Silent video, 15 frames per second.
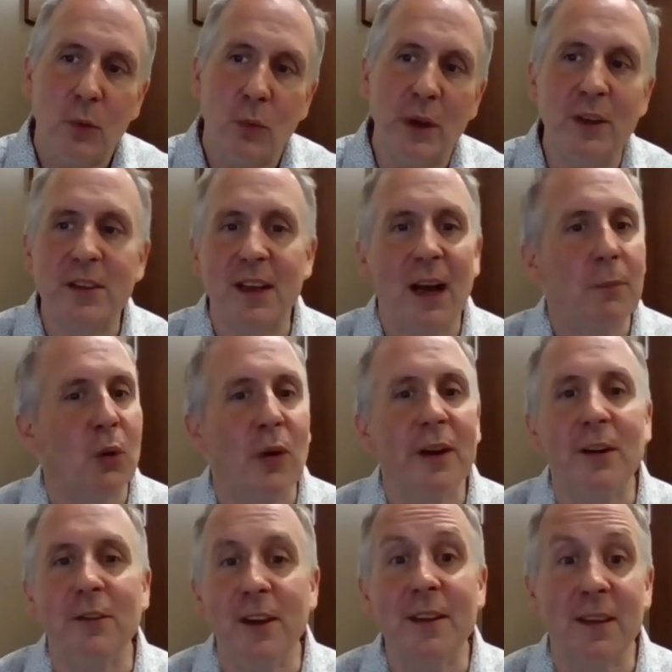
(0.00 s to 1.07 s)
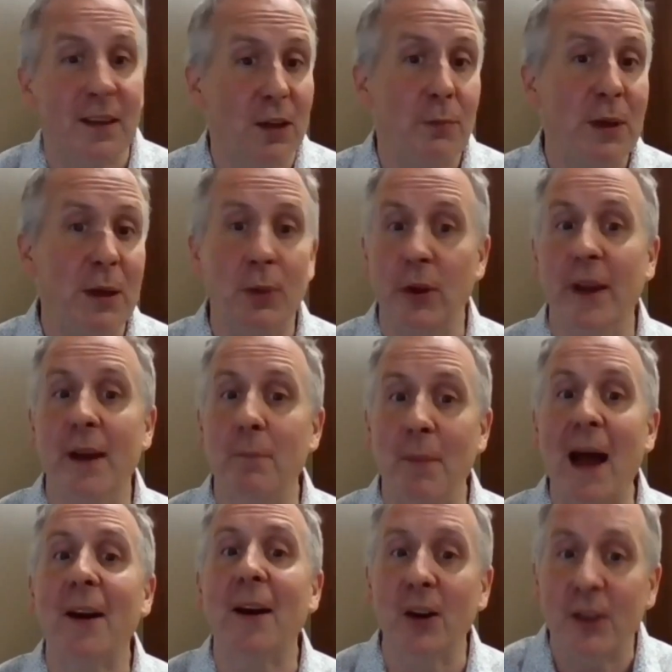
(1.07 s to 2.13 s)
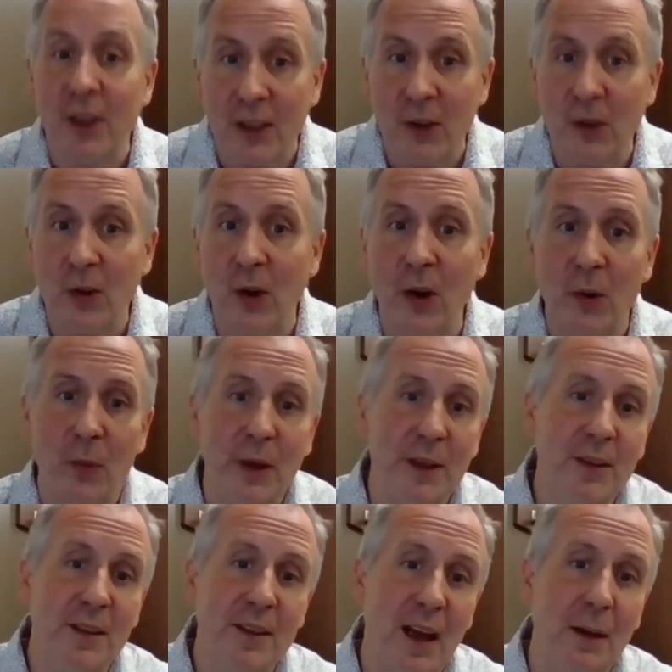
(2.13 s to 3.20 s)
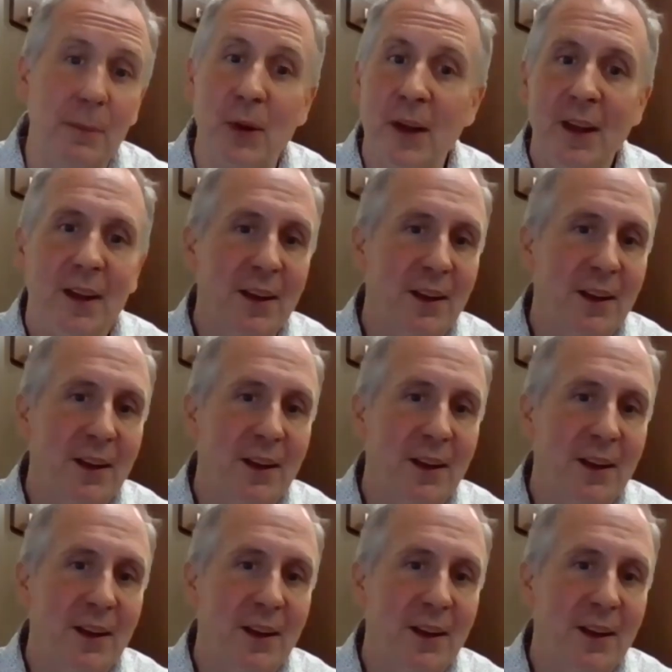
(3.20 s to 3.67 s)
when you stop going to visit the people that matter to you or when you stop